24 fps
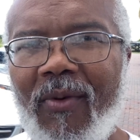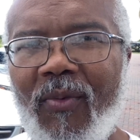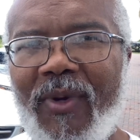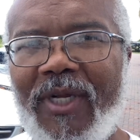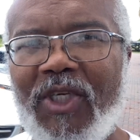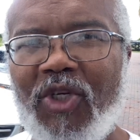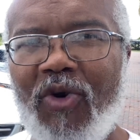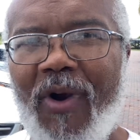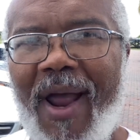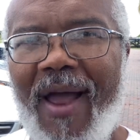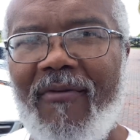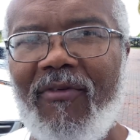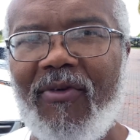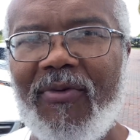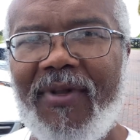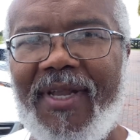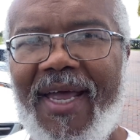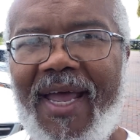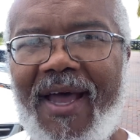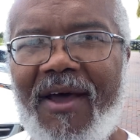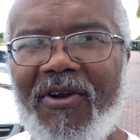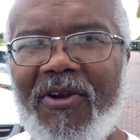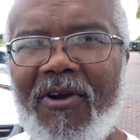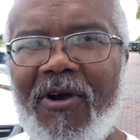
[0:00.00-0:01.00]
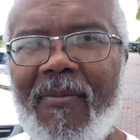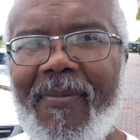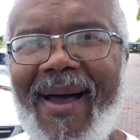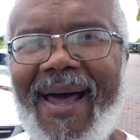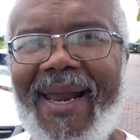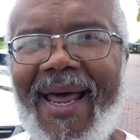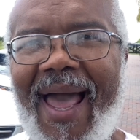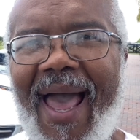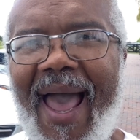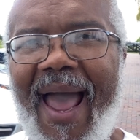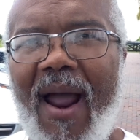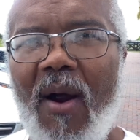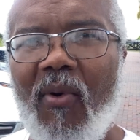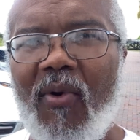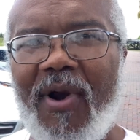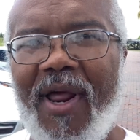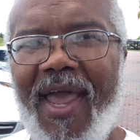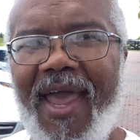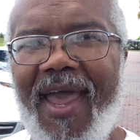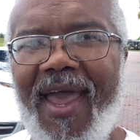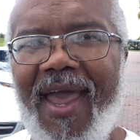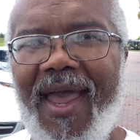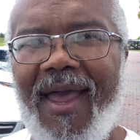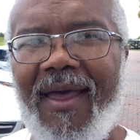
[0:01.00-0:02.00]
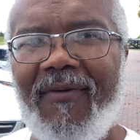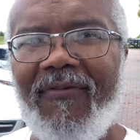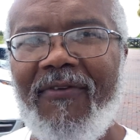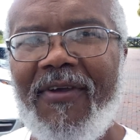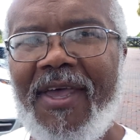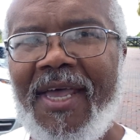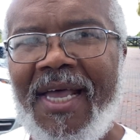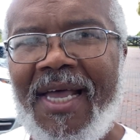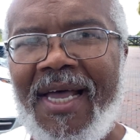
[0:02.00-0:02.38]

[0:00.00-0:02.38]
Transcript: We traveled down here about an hour and a half